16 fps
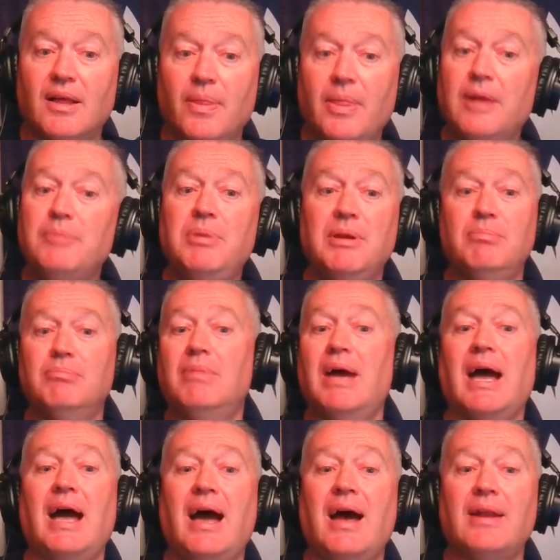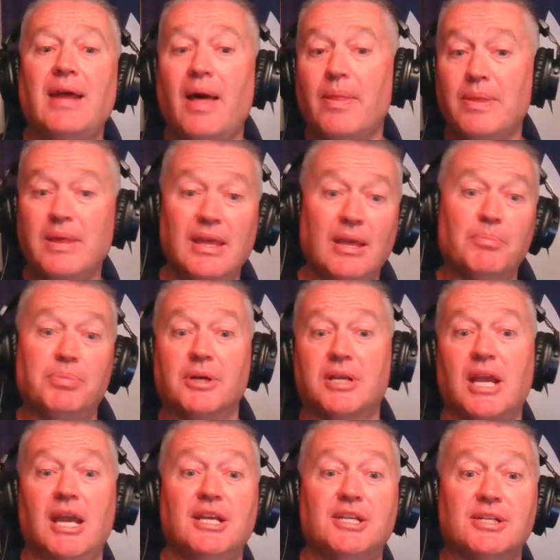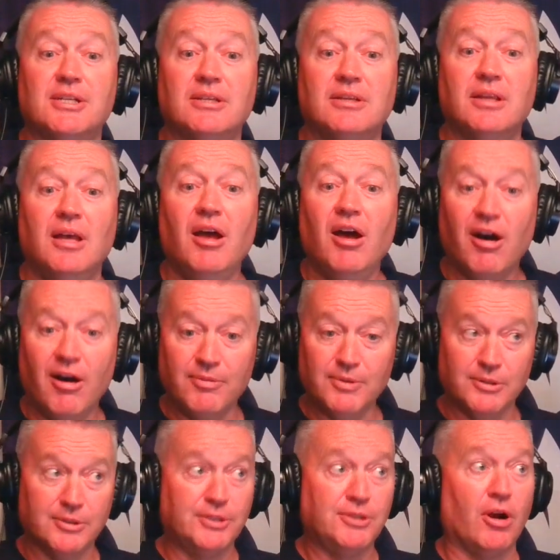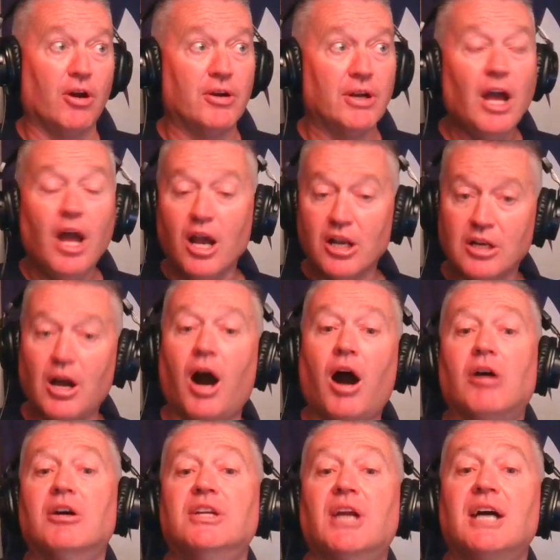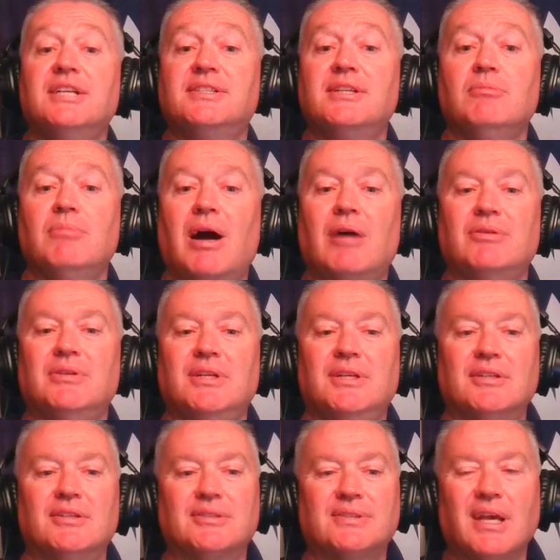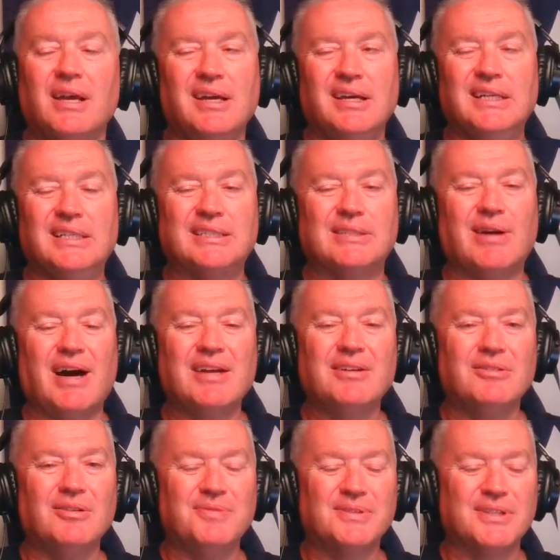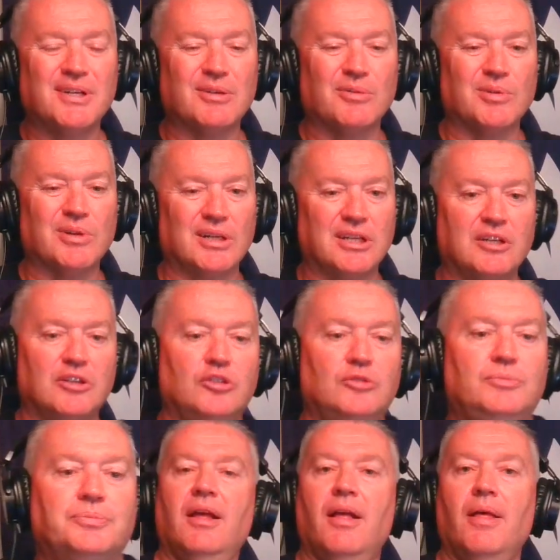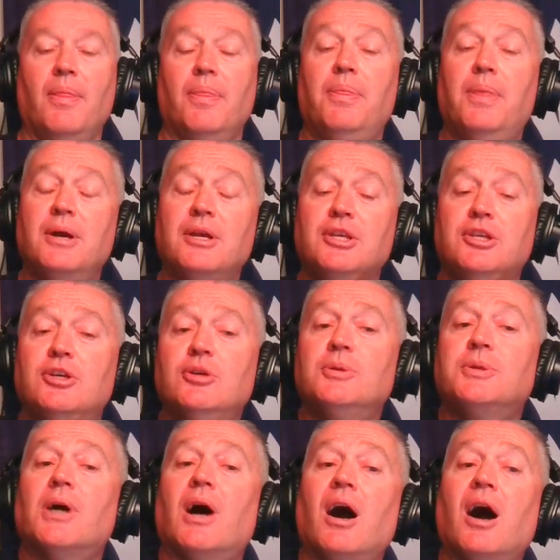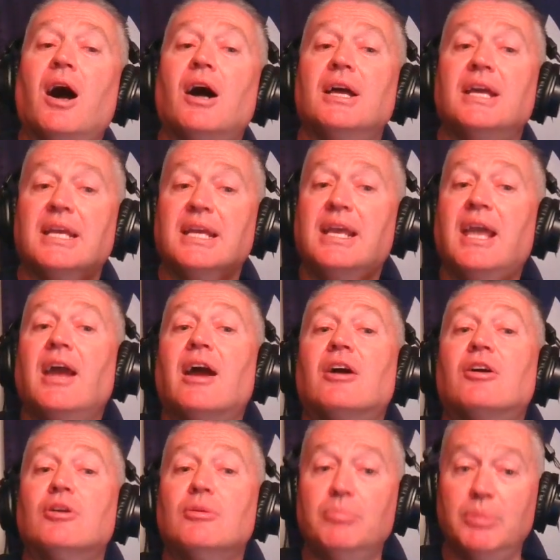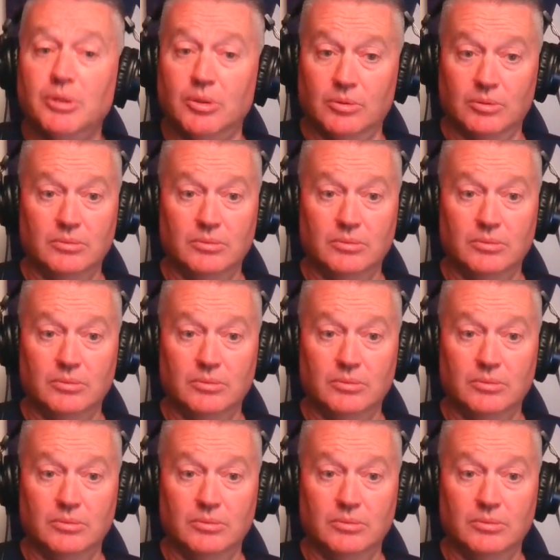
They'd be mad at the implication of those darn colonizing Mountaineers. So I don't know if it's going to work. The Utah Caribou.